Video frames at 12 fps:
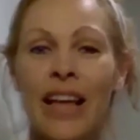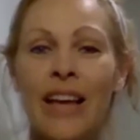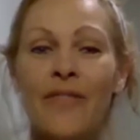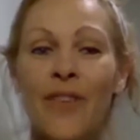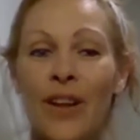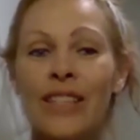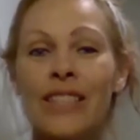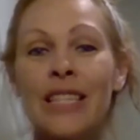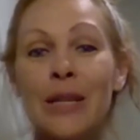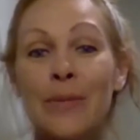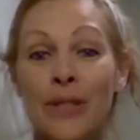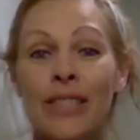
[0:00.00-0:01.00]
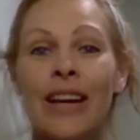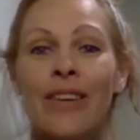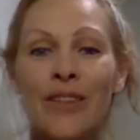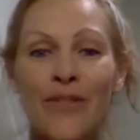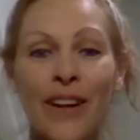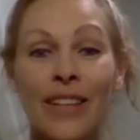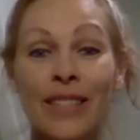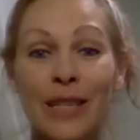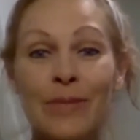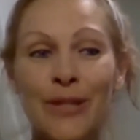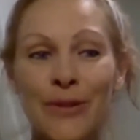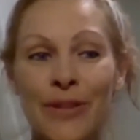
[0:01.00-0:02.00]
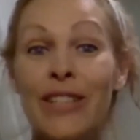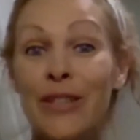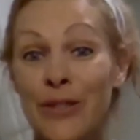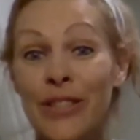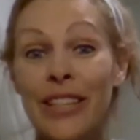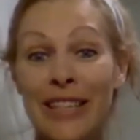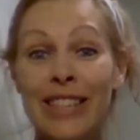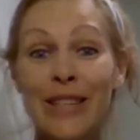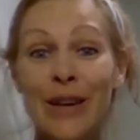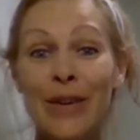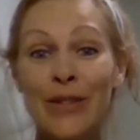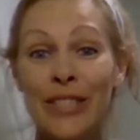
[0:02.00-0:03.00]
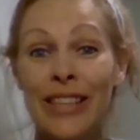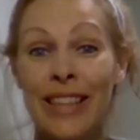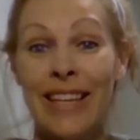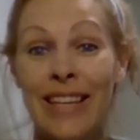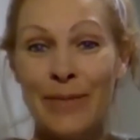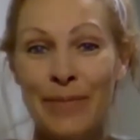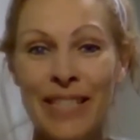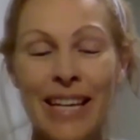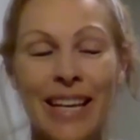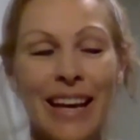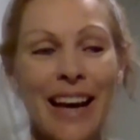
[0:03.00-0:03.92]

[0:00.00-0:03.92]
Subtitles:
to like fall asleep or sound to fall asleep to, it usually is ocean themed.